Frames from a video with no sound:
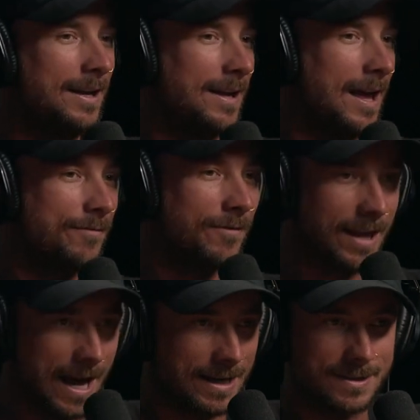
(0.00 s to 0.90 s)
Every
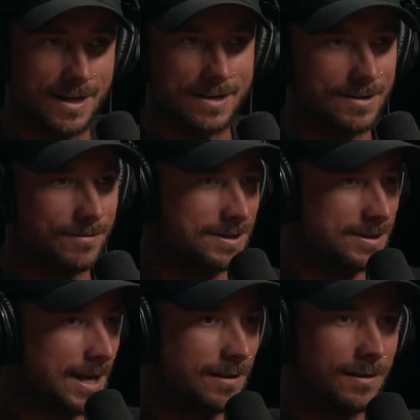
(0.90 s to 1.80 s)
gas station was
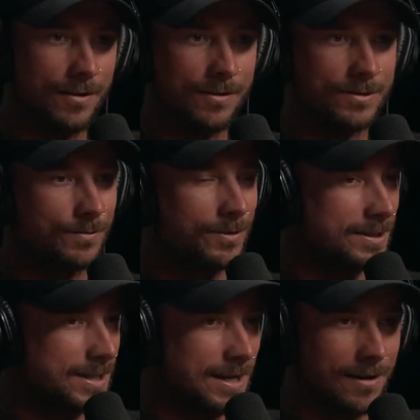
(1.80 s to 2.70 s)
dead closed.
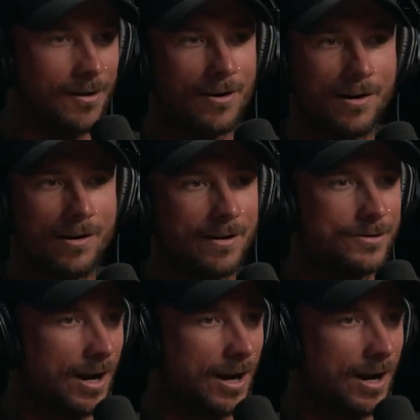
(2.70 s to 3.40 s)
Wouldn't take a card.